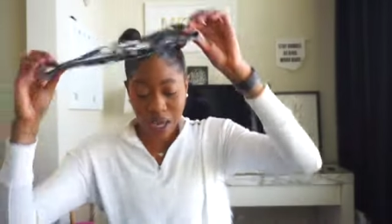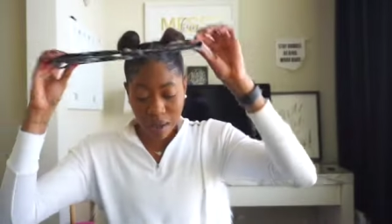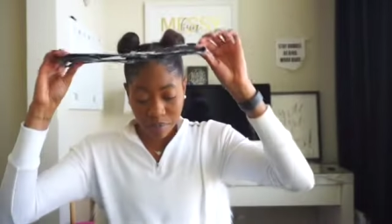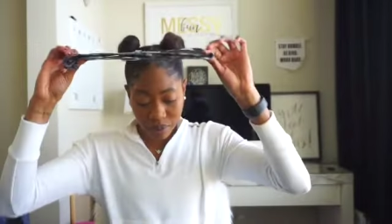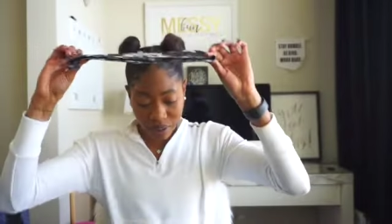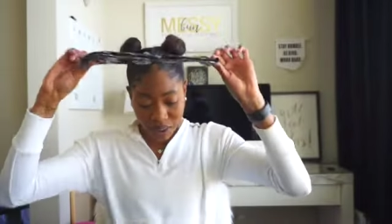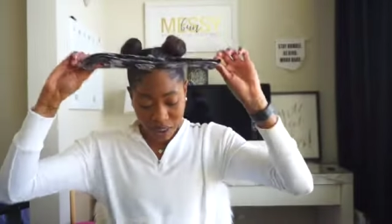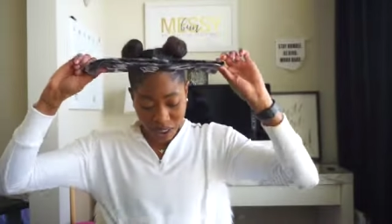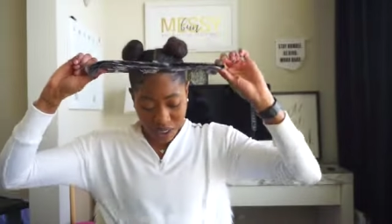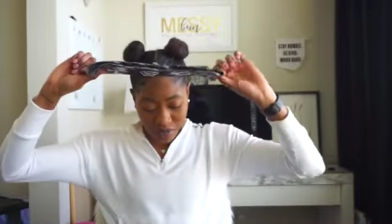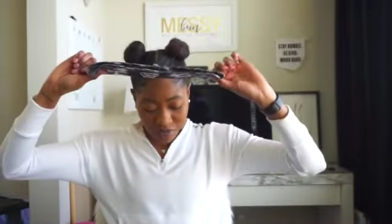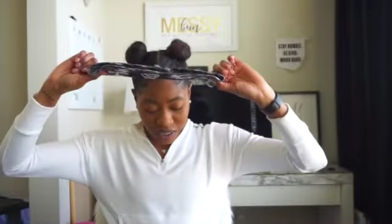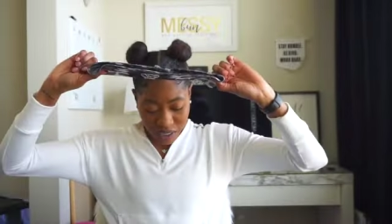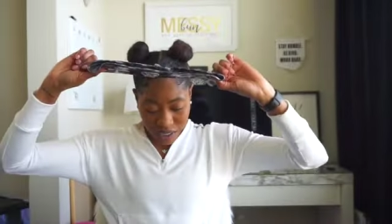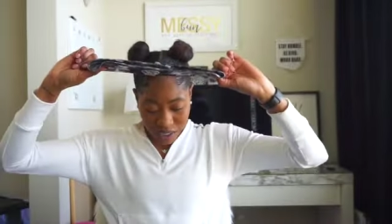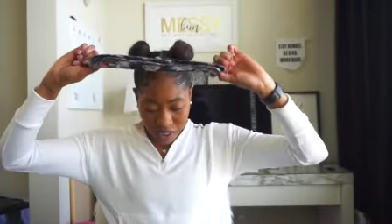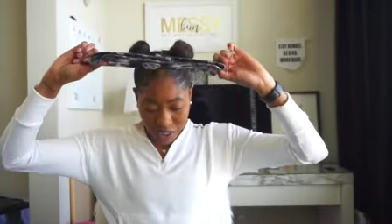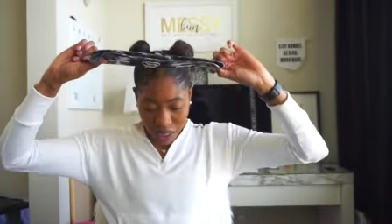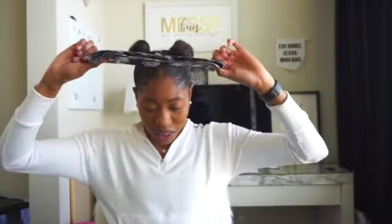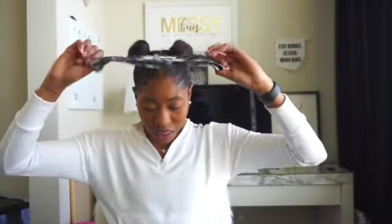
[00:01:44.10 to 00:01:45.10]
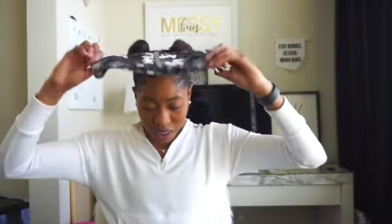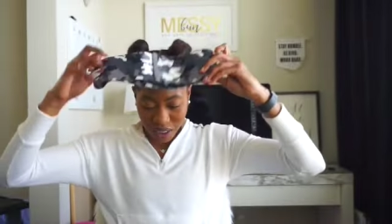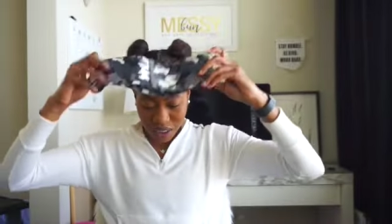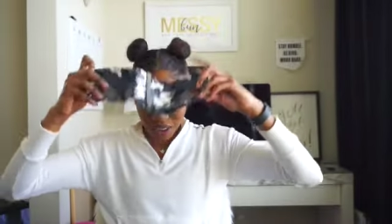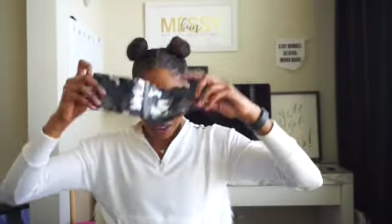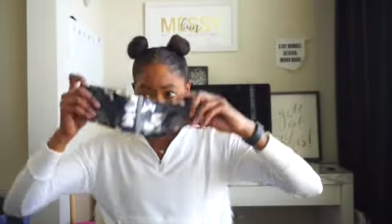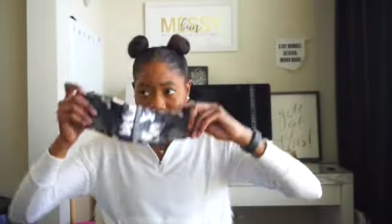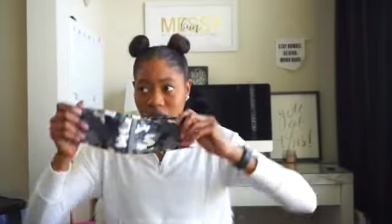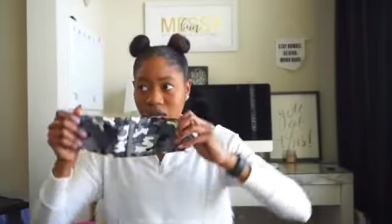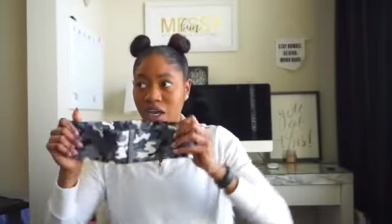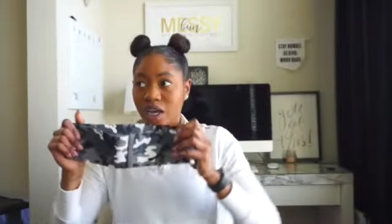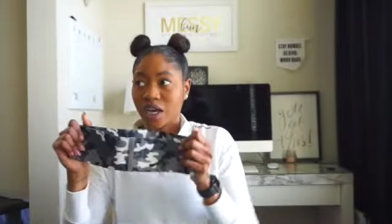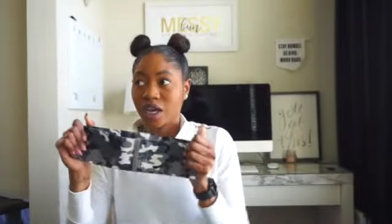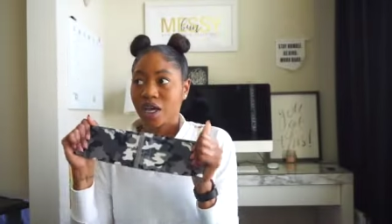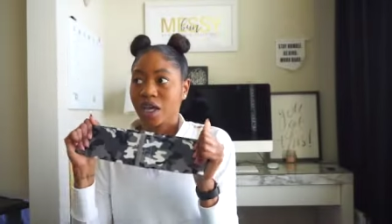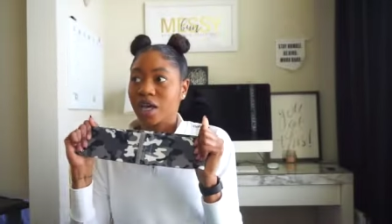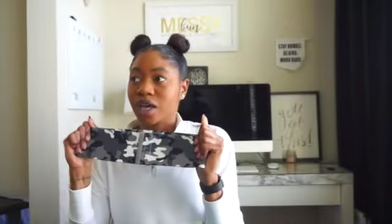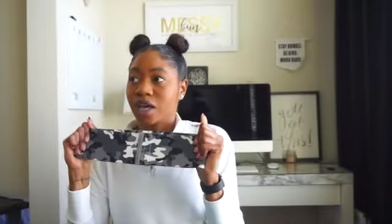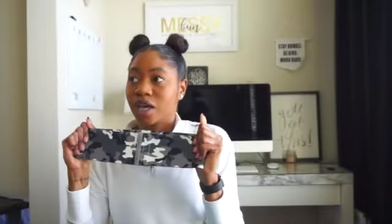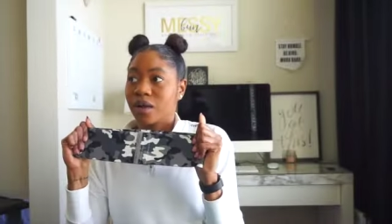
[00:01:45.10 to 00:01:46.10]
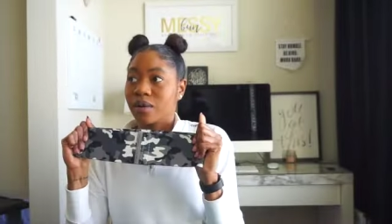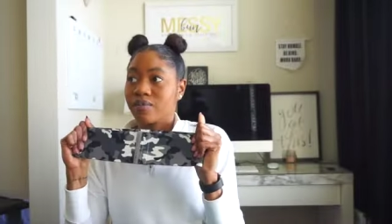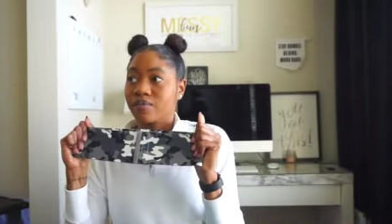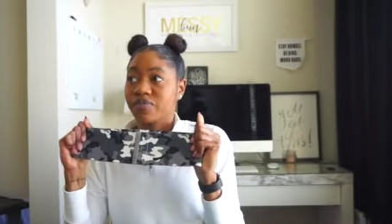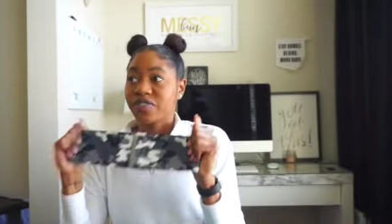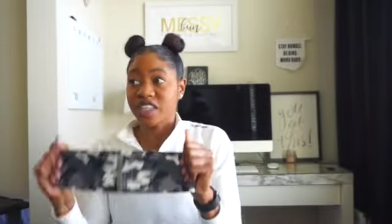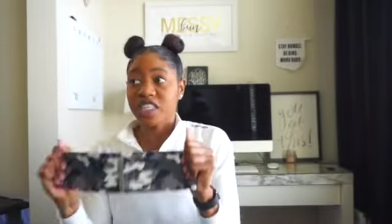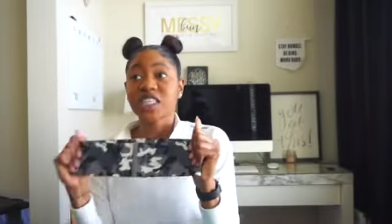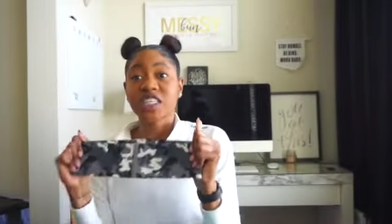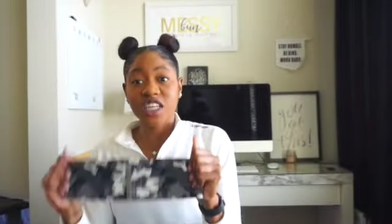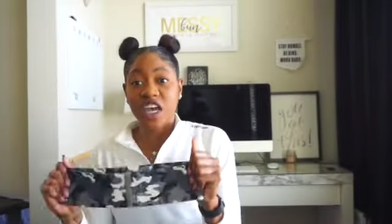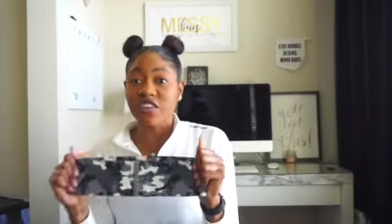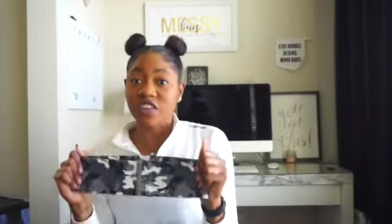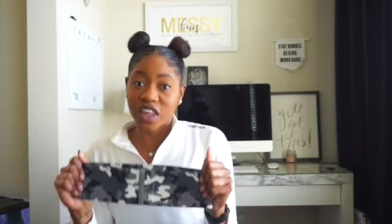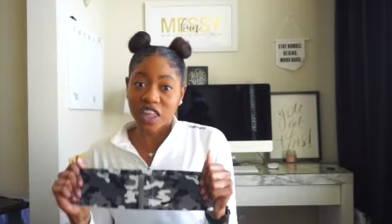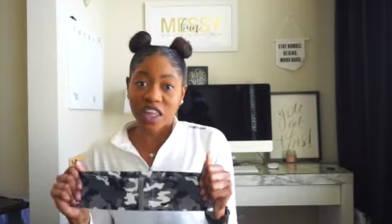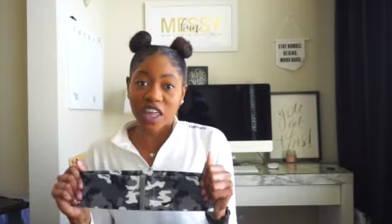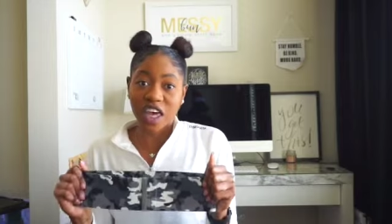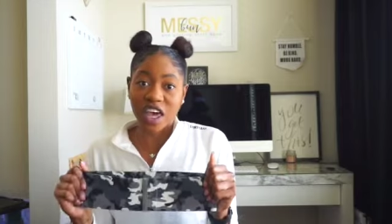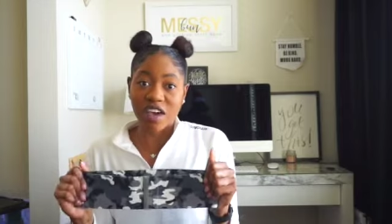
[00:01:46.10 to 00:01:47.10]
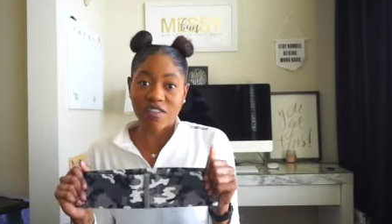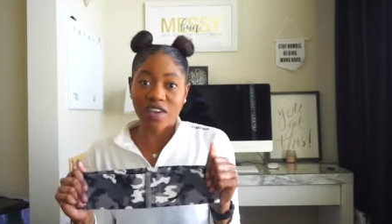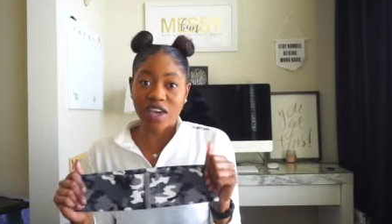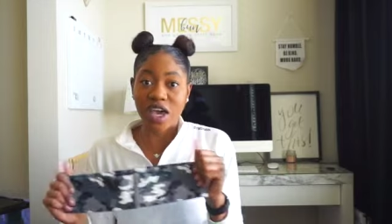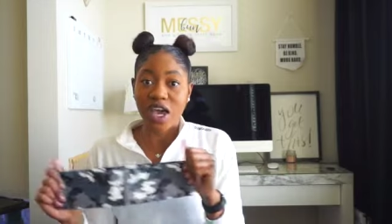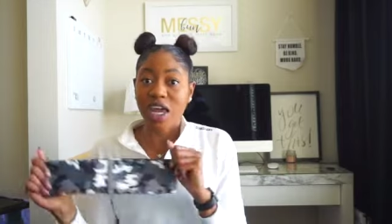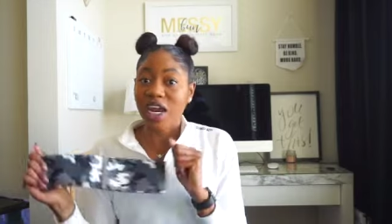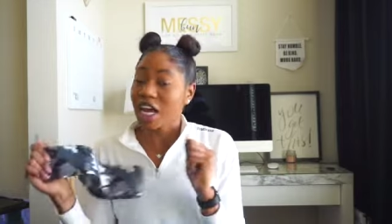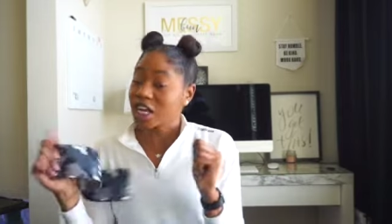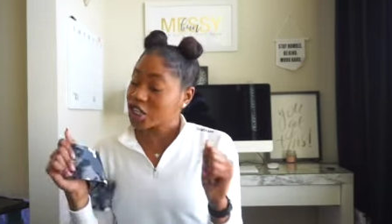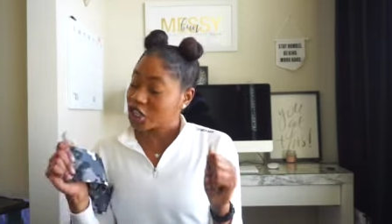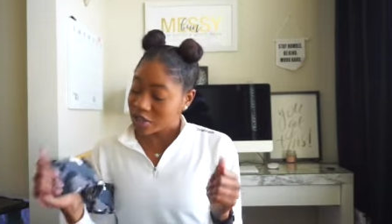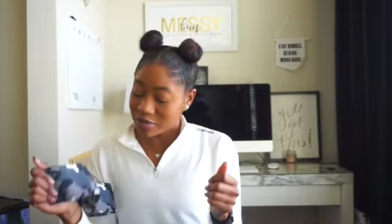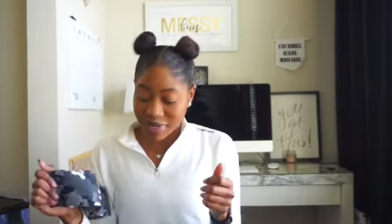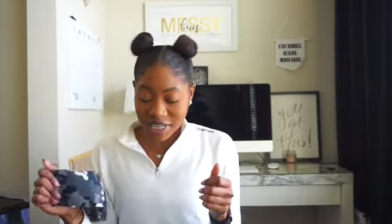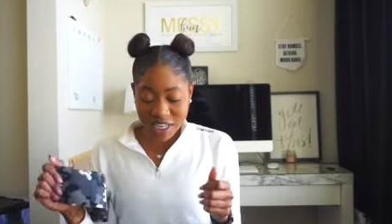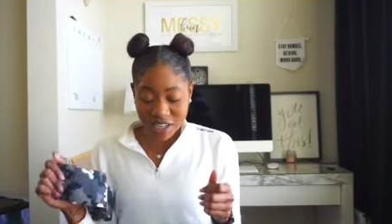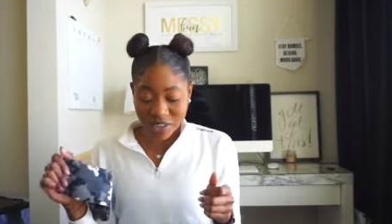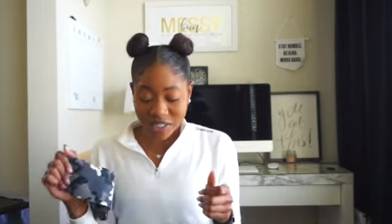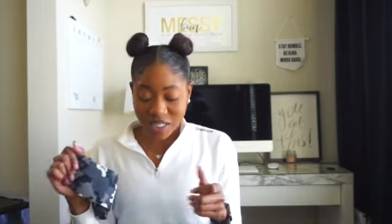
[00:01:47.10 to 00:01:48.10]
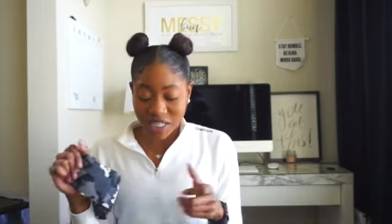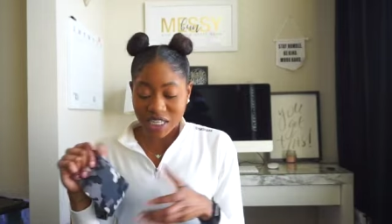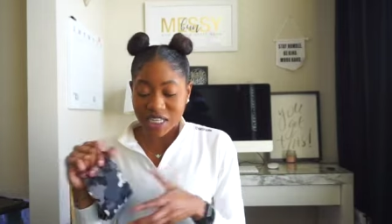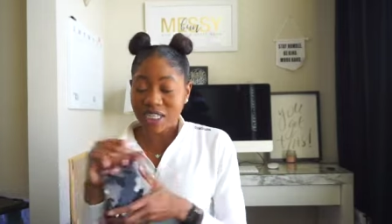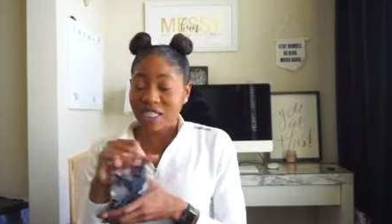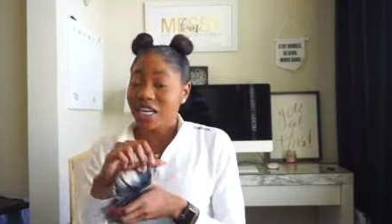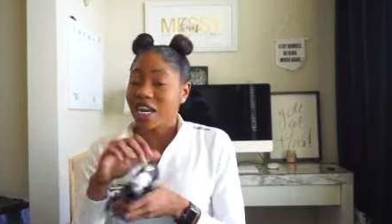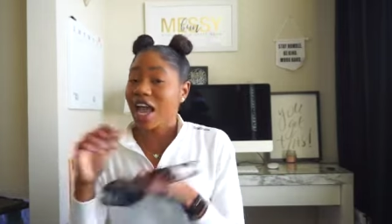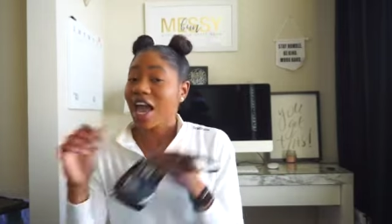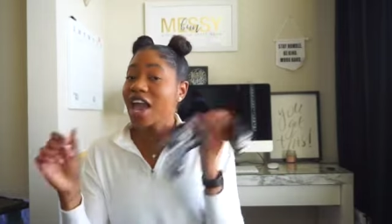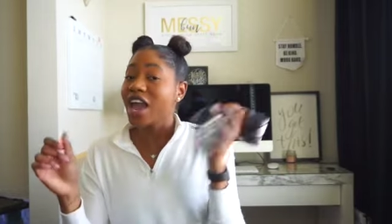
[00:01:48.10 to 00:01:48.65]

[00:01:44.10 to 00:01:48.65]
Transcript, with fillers: I believe is the this is definitely the heavy and I do be using this and I,